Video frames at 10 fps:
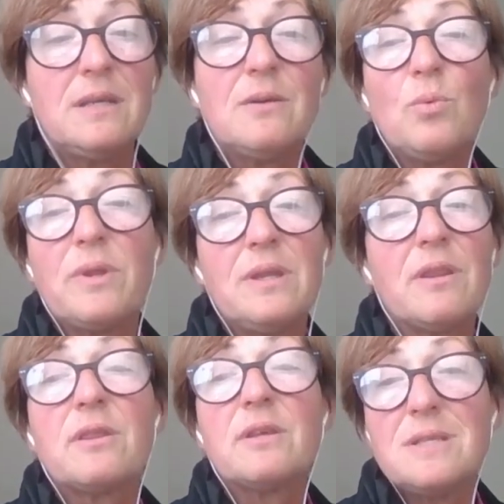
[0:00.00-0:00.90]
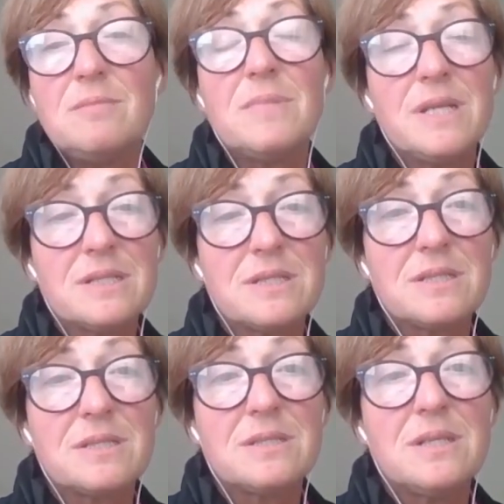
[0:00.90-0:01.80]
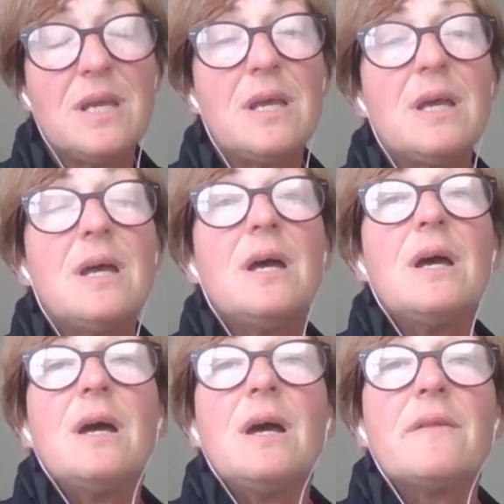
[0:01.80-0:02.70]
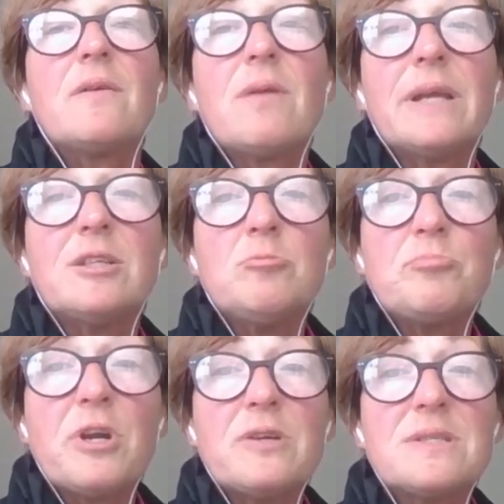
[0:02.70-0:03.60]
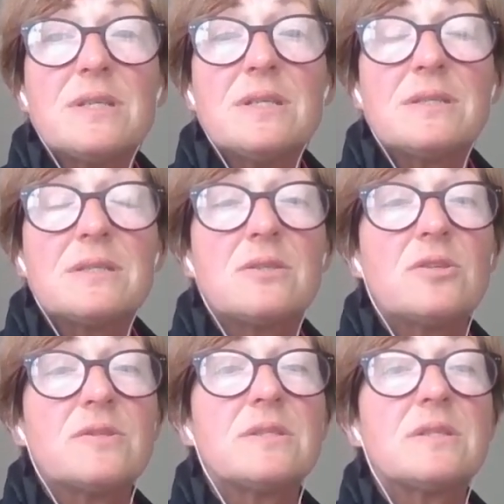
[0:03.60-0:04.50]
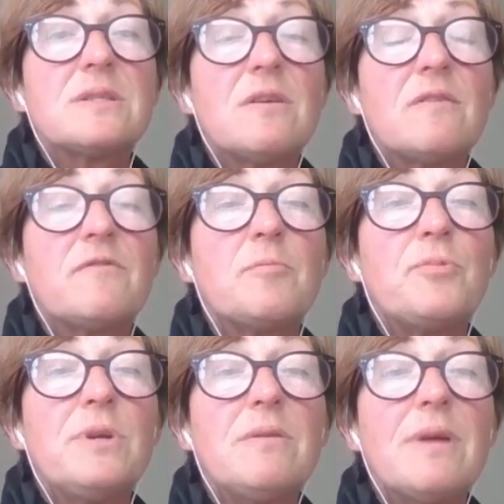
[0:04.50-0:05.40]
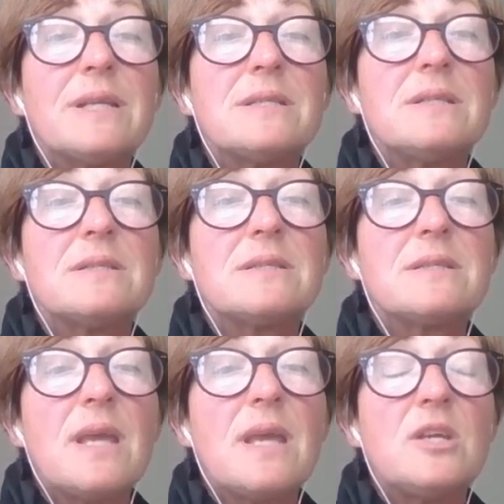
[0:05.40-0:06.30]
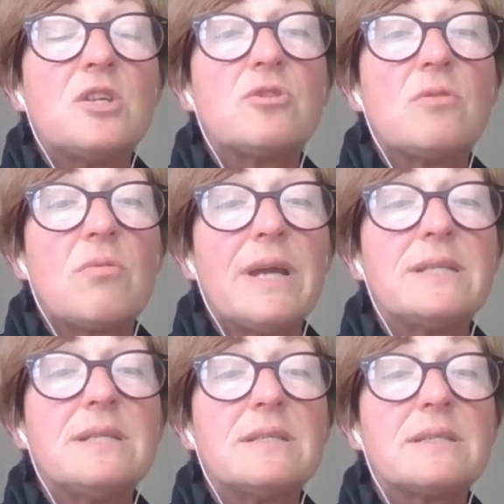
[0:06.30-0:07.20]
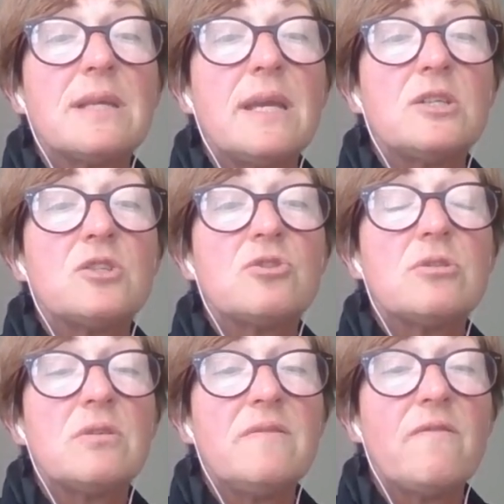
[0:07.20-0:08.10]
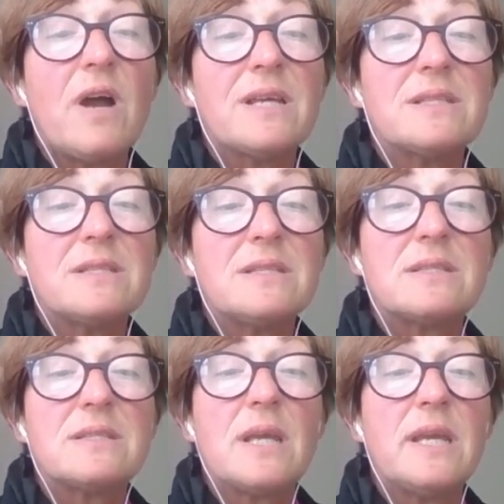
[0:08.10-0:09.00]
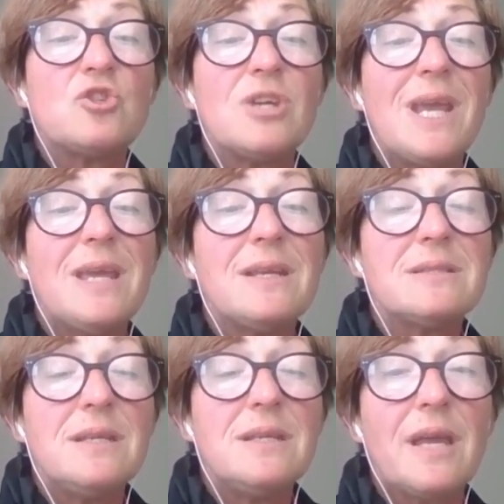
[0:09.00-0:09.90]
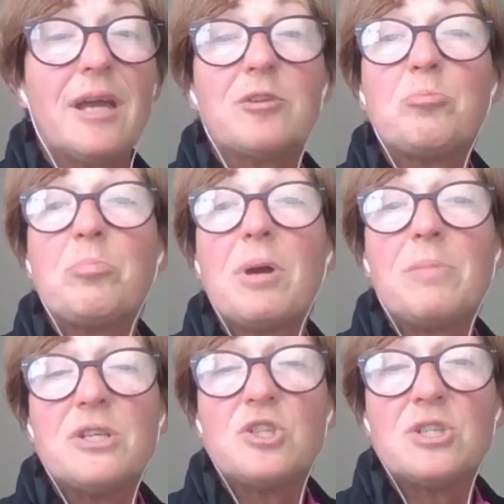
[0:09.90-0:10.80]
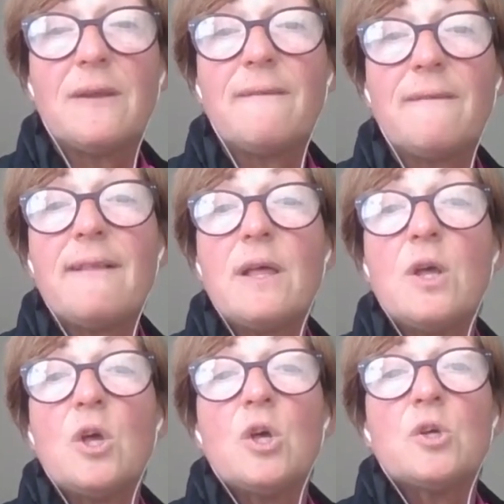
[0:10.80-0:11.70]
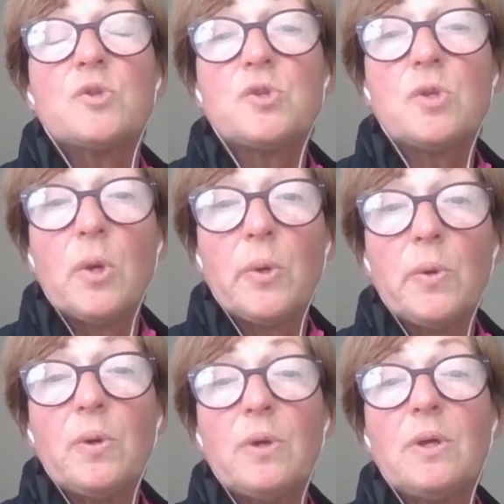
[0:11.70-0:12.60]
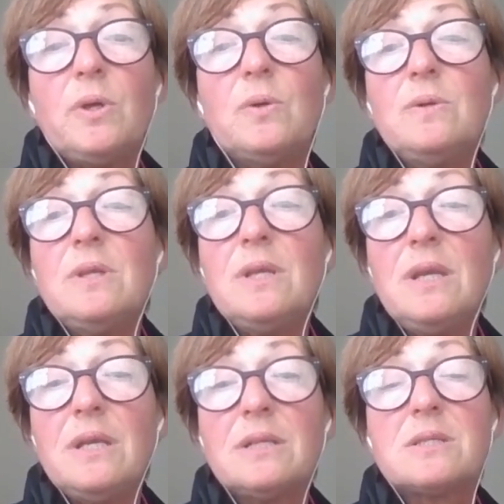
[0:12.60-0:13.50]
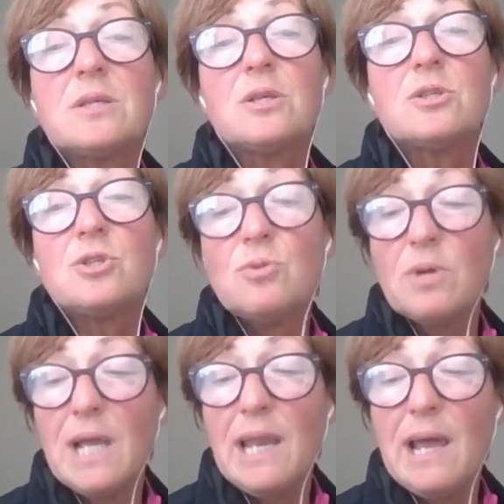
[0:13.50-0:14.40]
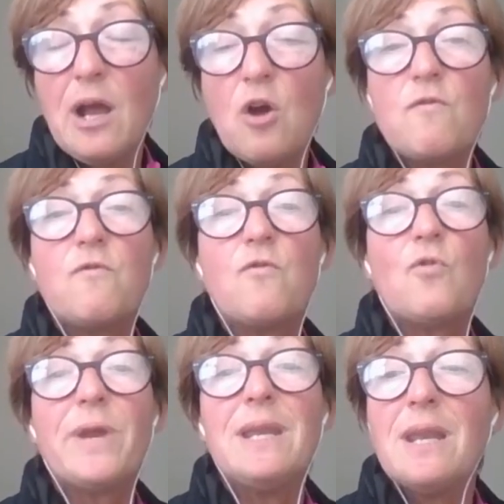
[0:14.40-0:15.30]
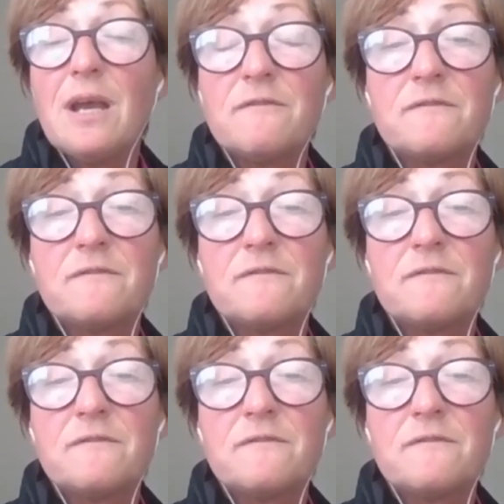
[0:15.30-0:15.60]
within 30 minutes. The writing process consists of a pre-writing stage, a writing stage, a revising stage, editing, and publishing. So you need to allow for time